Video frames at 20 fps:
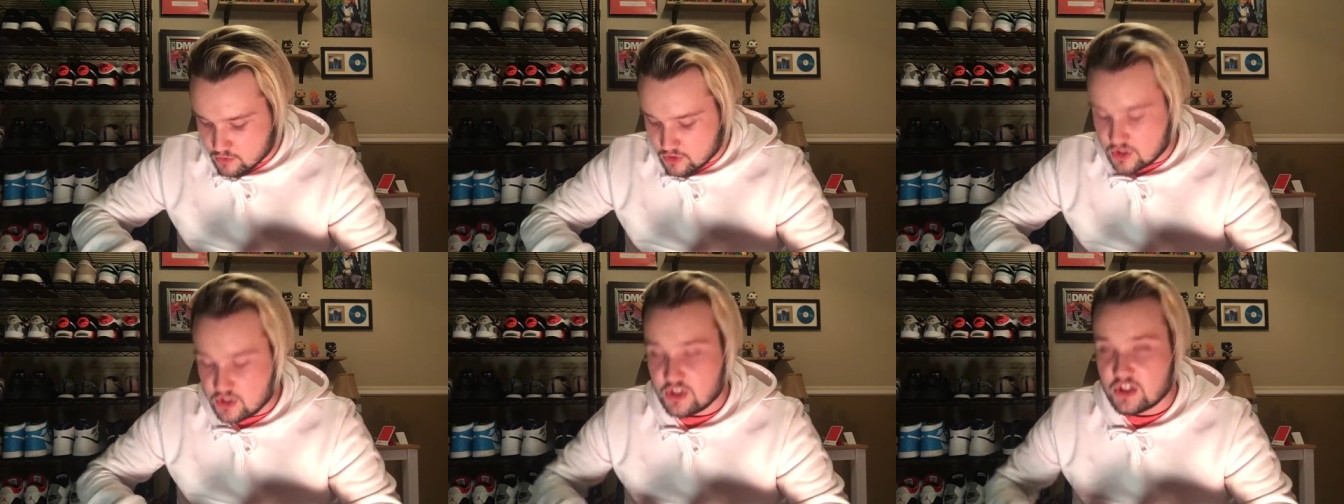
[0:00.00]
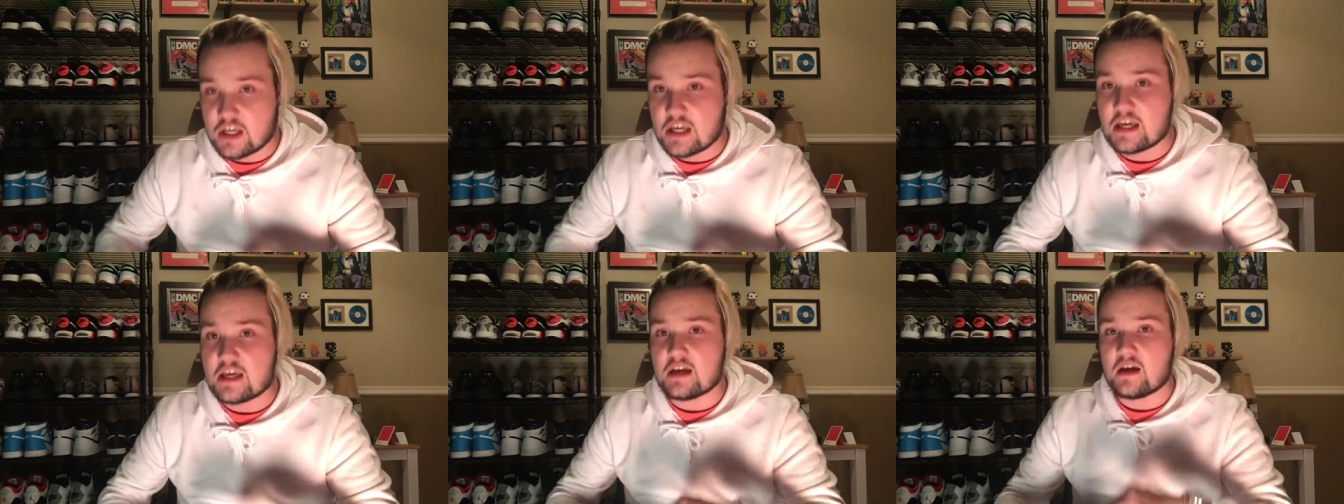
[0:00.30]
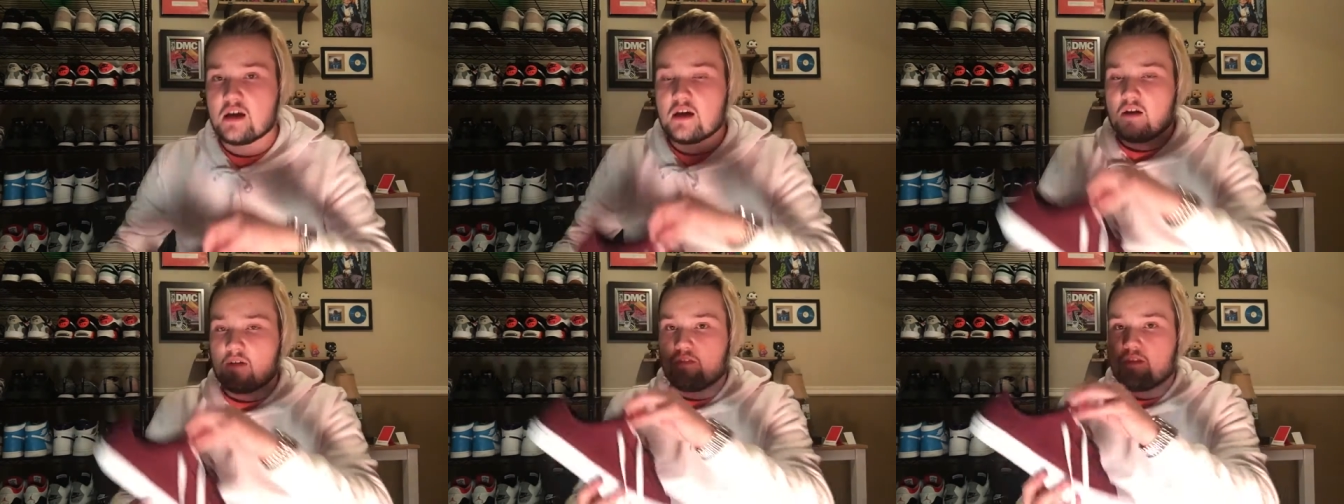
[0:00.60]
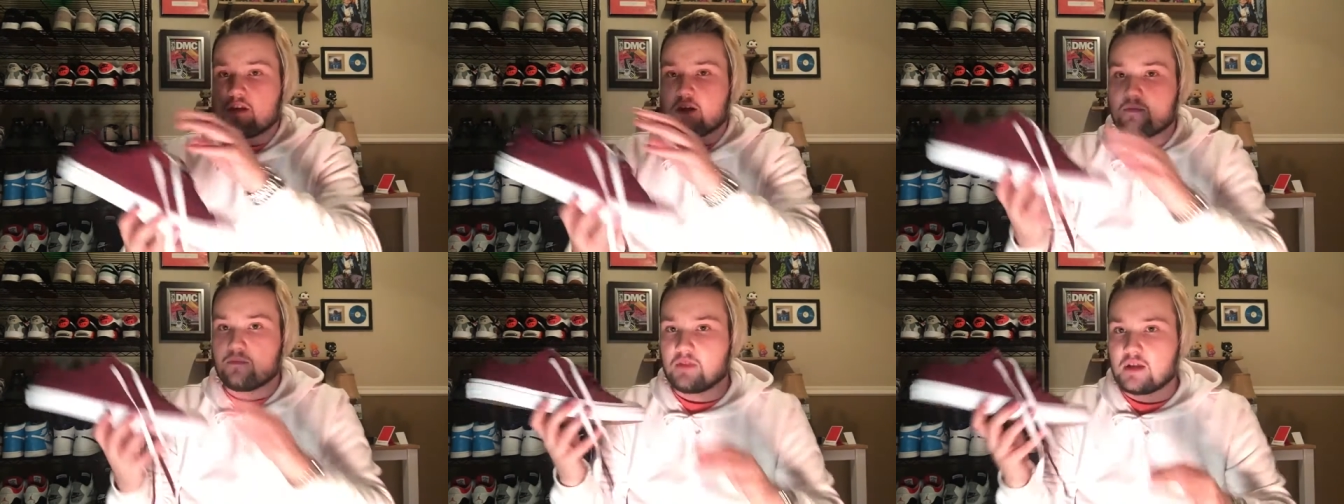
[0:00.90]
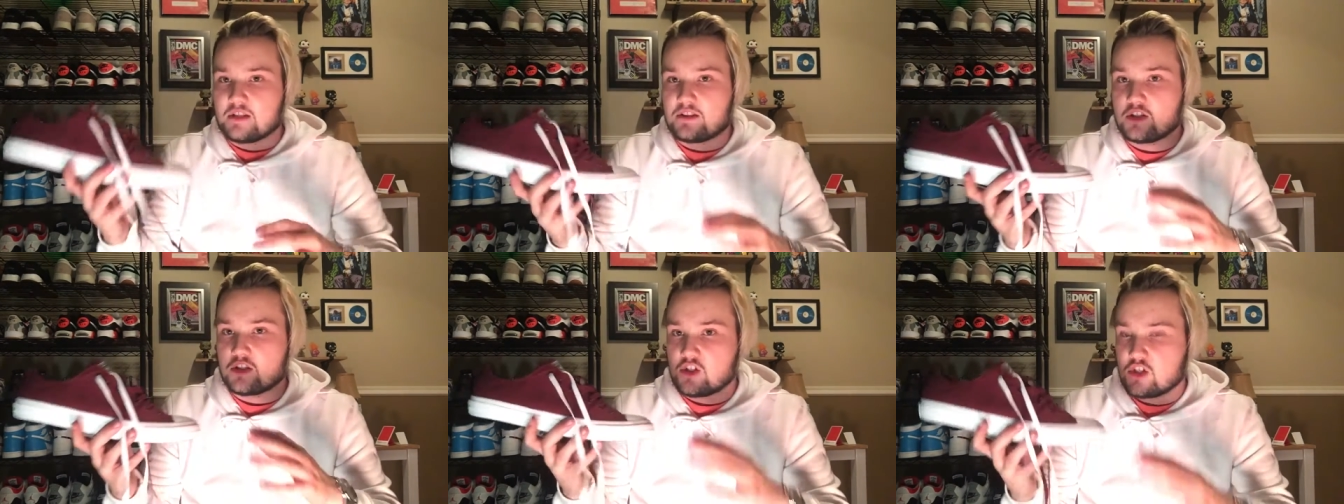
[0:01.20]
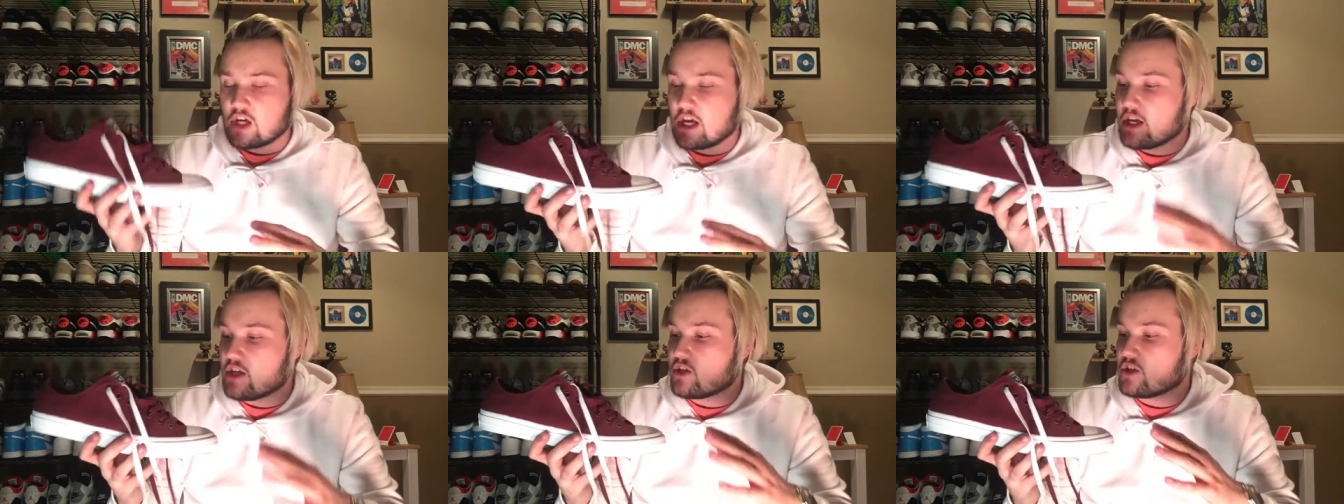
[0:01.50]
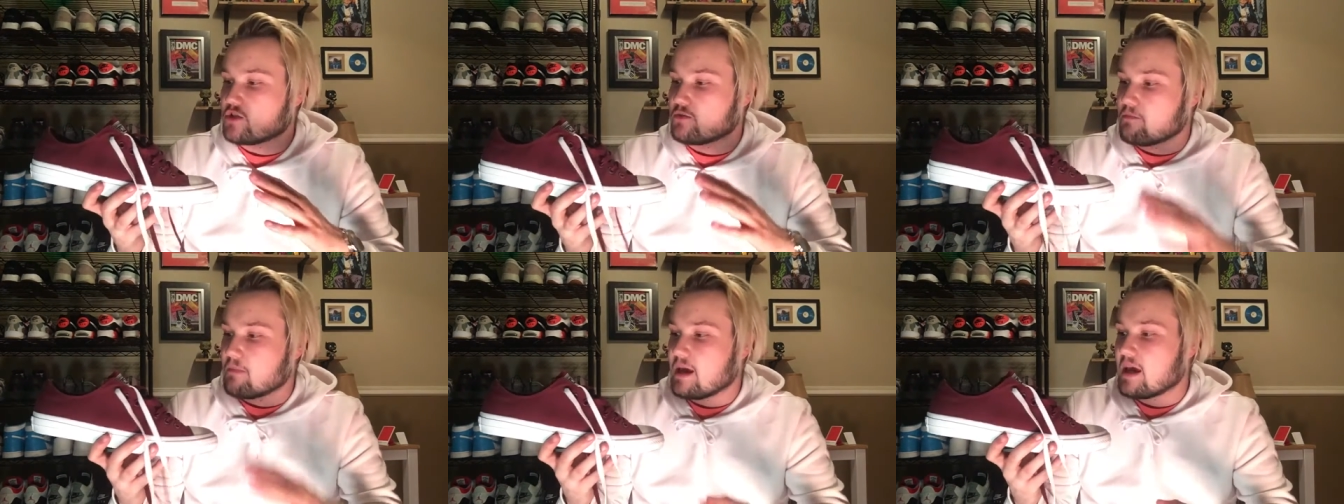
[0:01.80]
see the
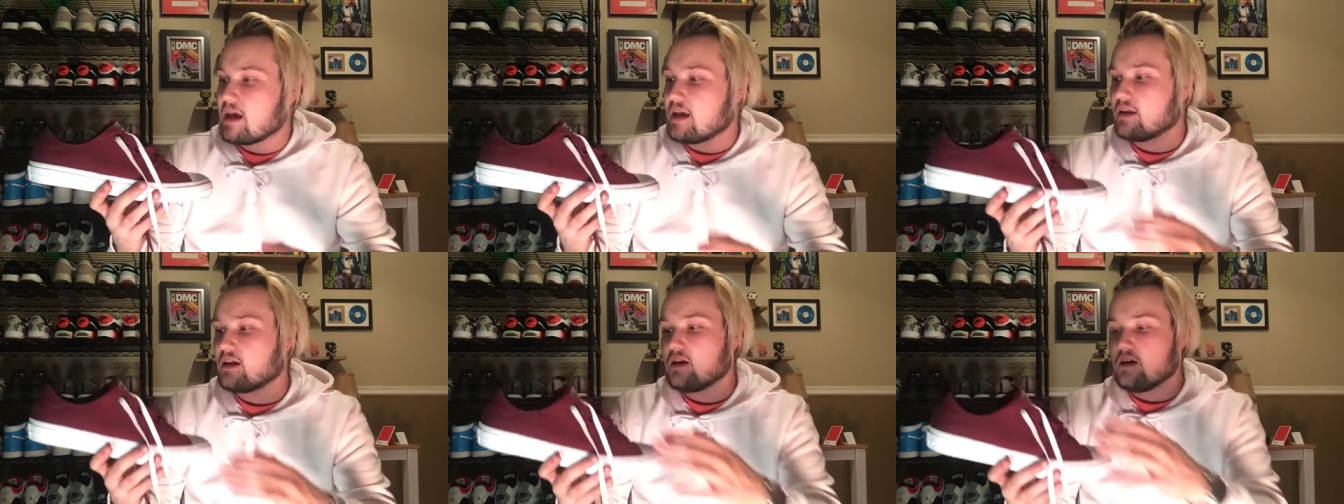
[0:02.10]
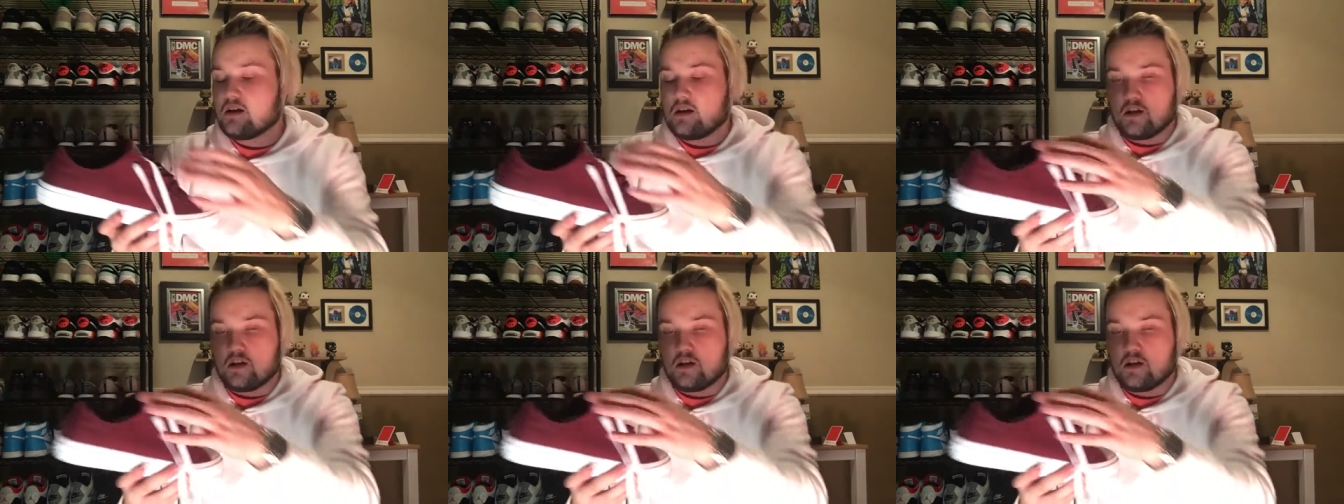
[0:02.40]
changes made,